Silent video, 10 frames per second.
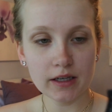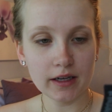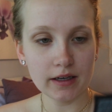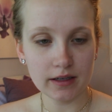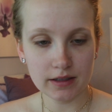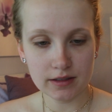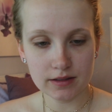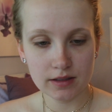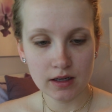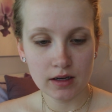It
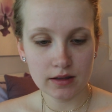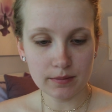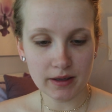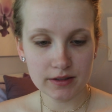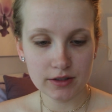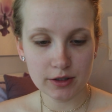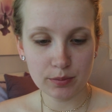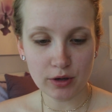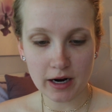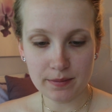is the Master
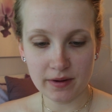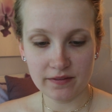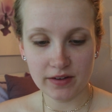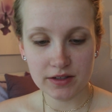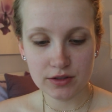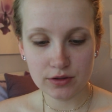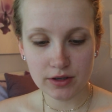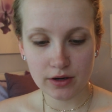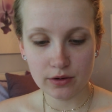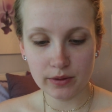Prime by Face
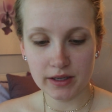Studio